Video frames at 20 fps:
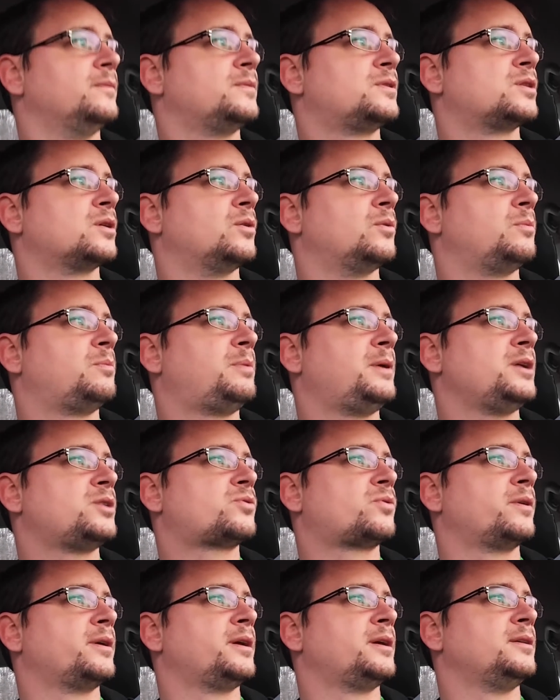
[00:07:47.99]
So
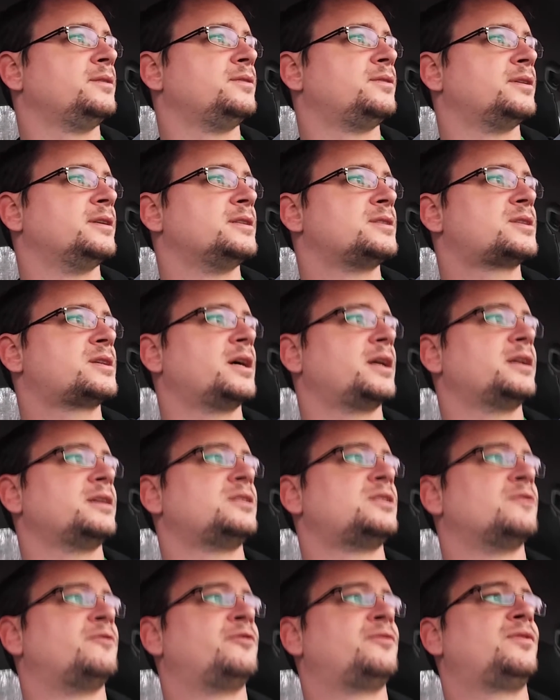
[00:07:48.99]
peach rings, and it's got a
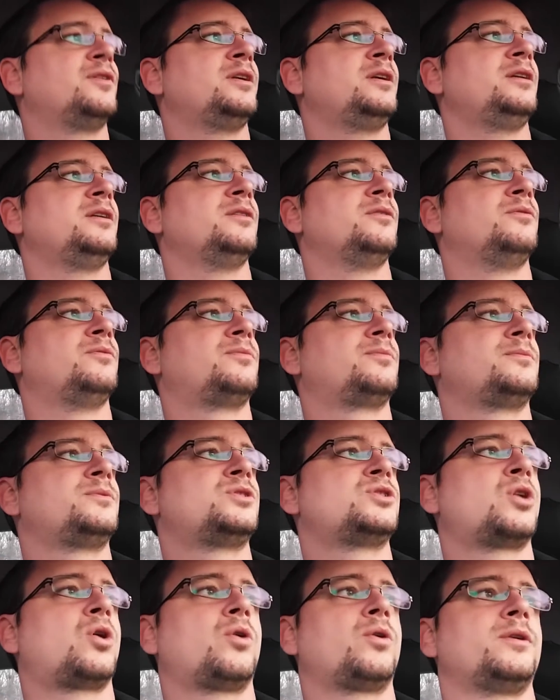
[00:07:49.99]
definitive
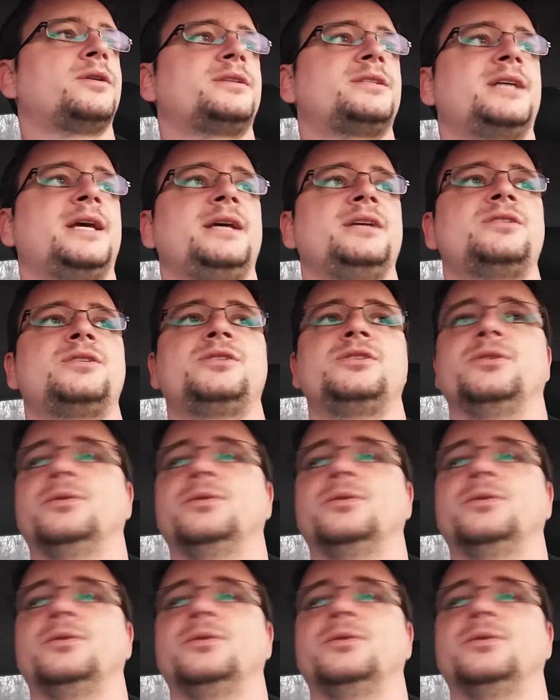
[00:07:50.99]
tart taste